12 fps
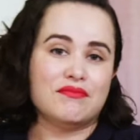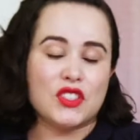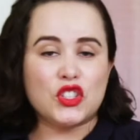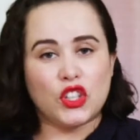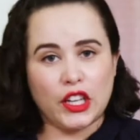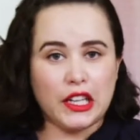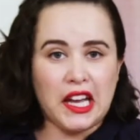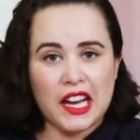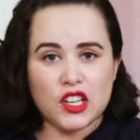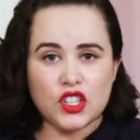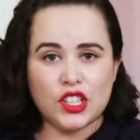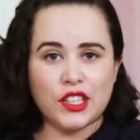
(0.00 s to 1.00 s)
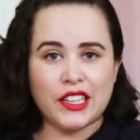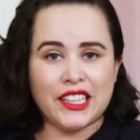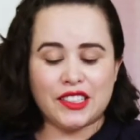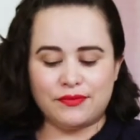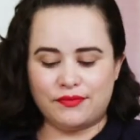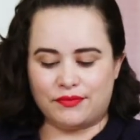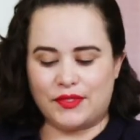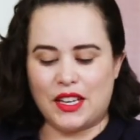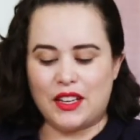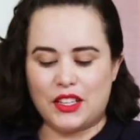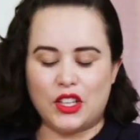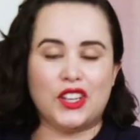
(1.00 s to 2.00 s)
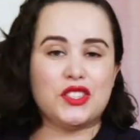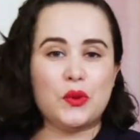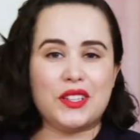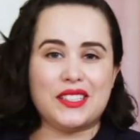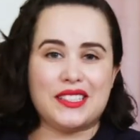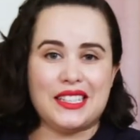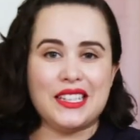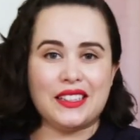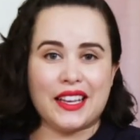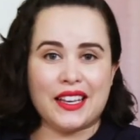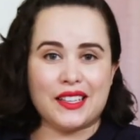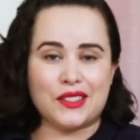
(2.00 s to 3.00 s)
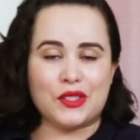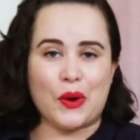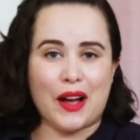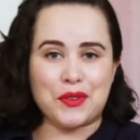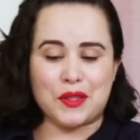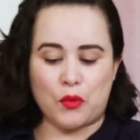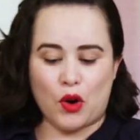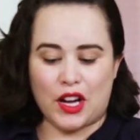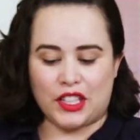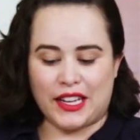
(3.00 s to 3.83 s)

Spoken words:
stirring occasionally. You also wanna deglaze, so have some water